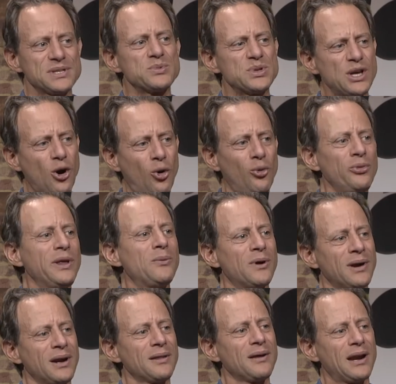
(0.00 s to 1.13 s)
It was the only one
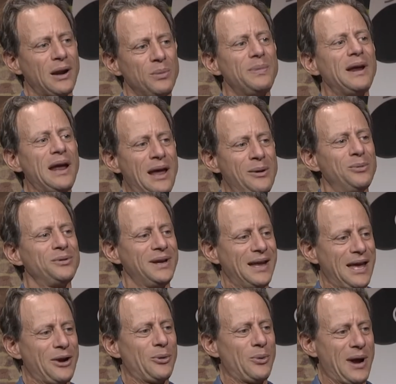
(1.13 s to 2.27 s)
I thought I would be able to
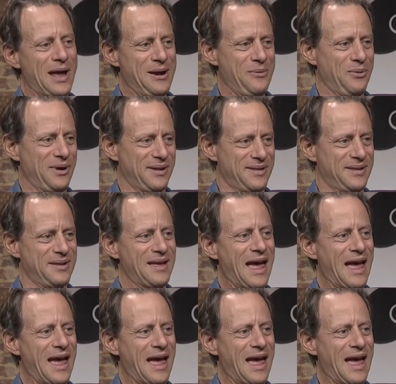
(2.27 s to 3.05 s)
get away with